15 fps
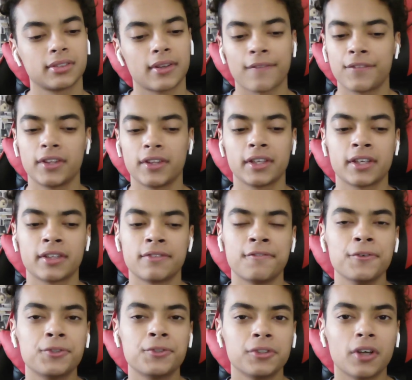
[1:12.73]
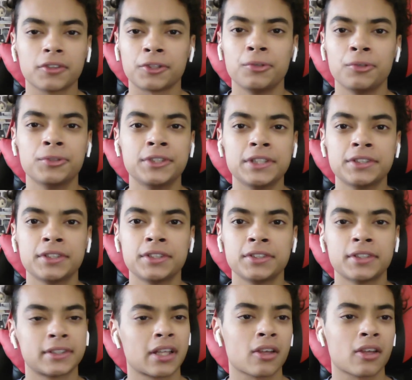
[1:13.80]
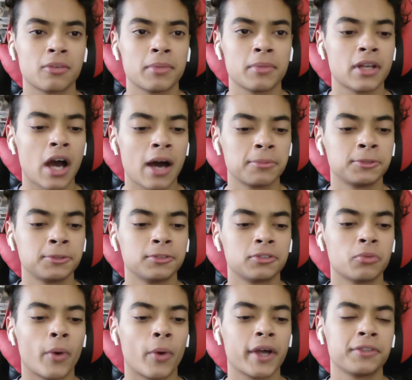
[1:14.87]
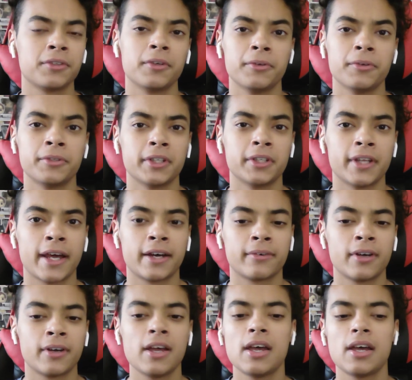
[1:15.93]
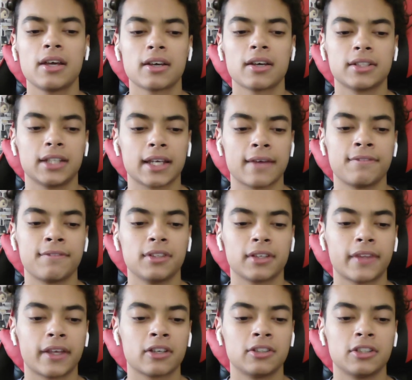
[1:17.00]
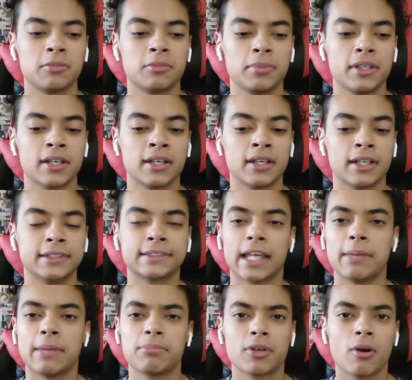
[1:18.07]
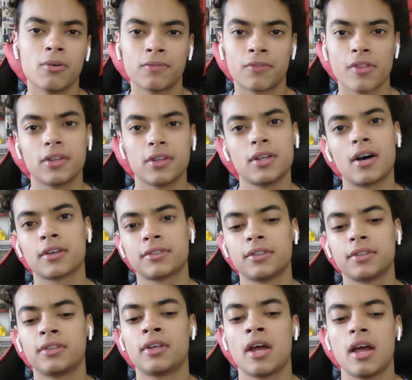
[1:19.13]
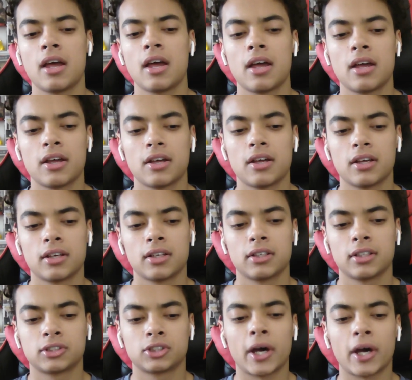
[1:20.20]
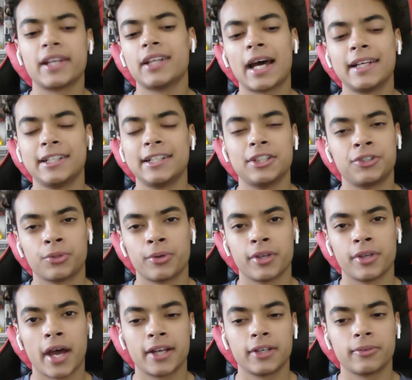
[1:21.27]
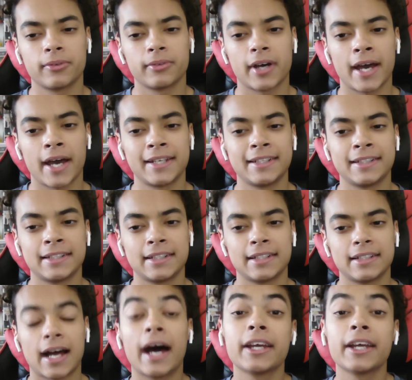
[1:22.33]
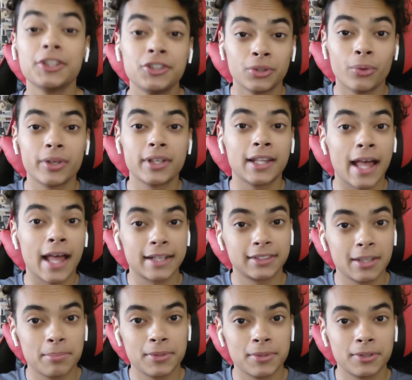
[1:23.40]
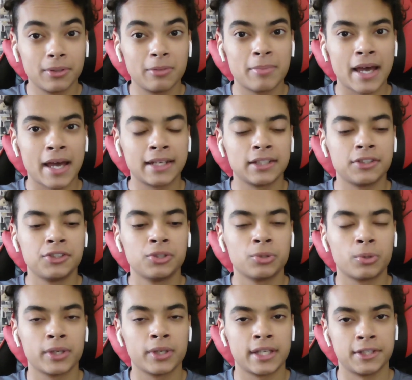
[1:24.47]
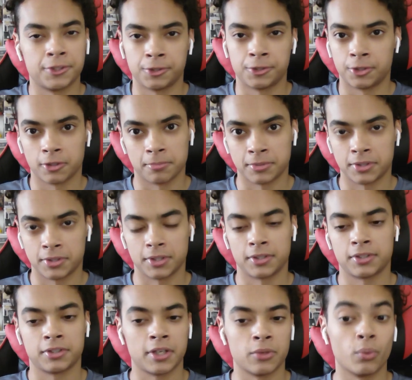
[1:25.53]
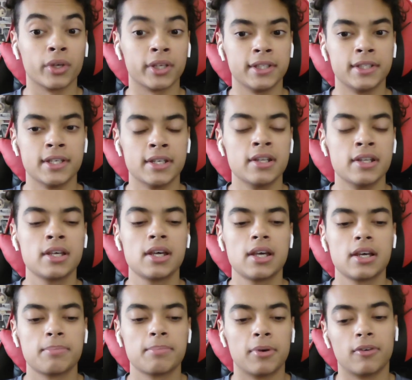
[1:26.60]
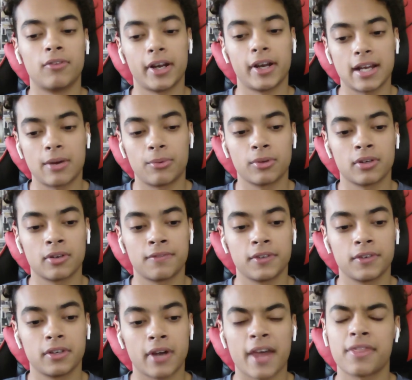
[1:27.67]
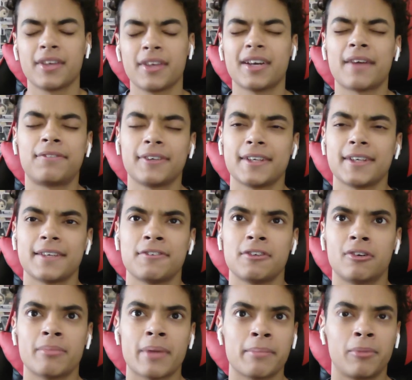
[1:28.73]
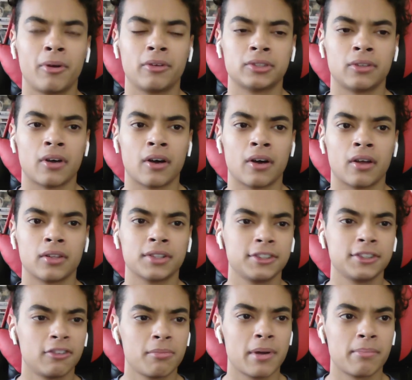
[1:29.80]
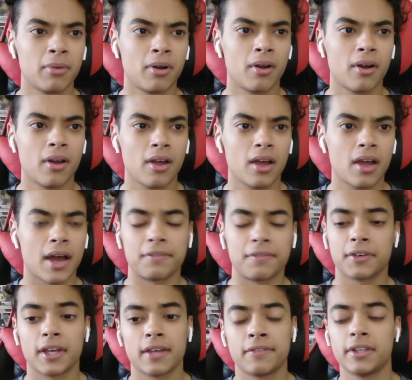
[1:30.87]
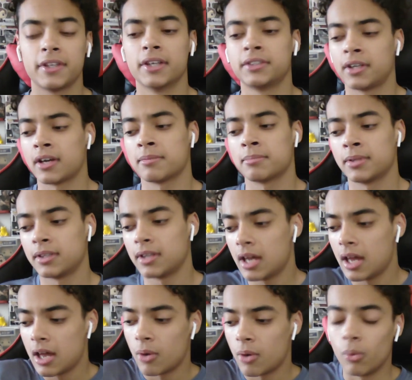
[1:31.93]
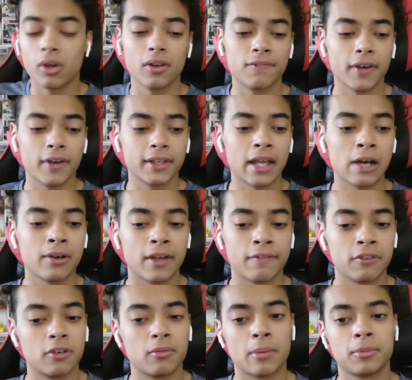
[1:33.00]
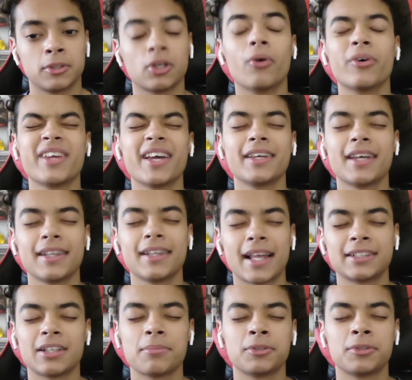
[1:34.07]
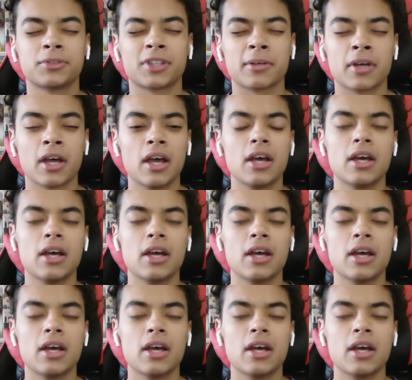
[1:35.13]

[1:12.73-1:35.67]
feel like in future Doctor Who seasons, that's not going to be an option, so why introduce it now? Because, like, I feel like that could just be a scapegoat for the Doctor. So I didn't enjoy it. I enjoyed the last episode, but I didn't enjoy his circumstances and what he did. But right now, we're going to figure, I forget if he remembers or not. Does he remember? I forget if he does or not, but we're going to find out if he remembers. Oh, yeah, last episode was like,